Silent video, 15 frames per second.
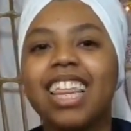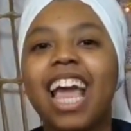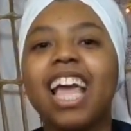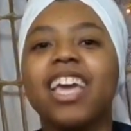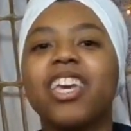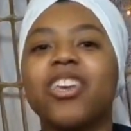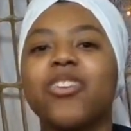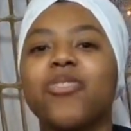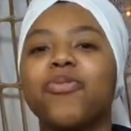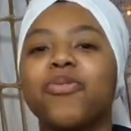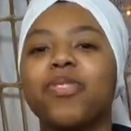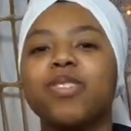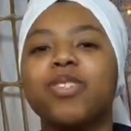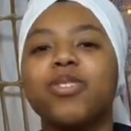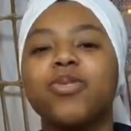Thank you
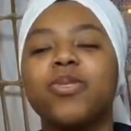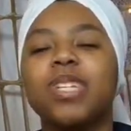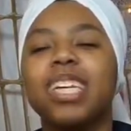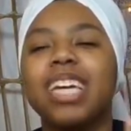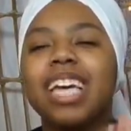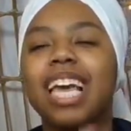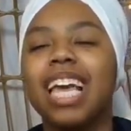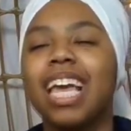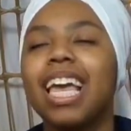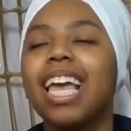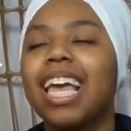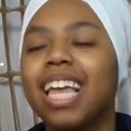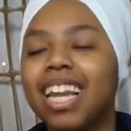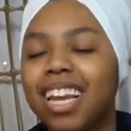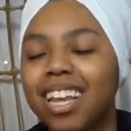for tuning
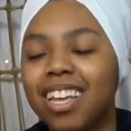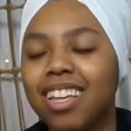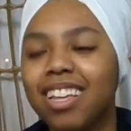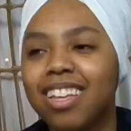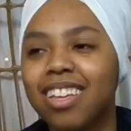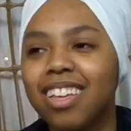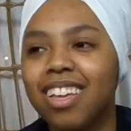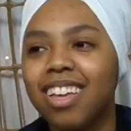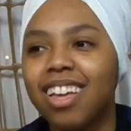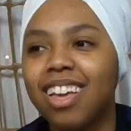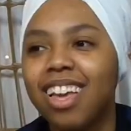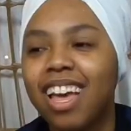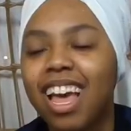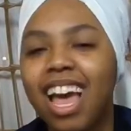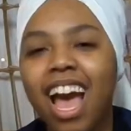in.
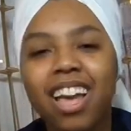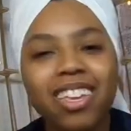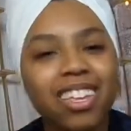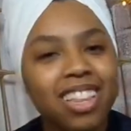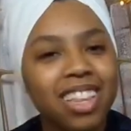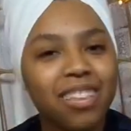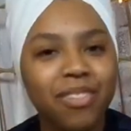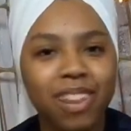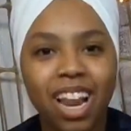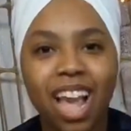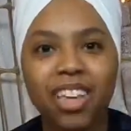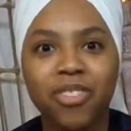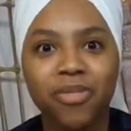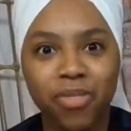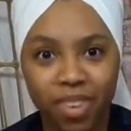How you living,
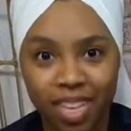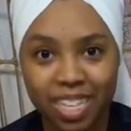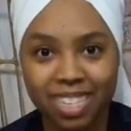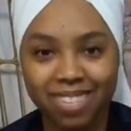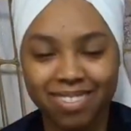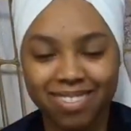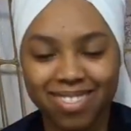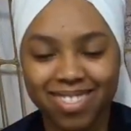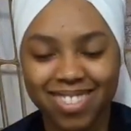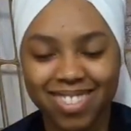how you feeling?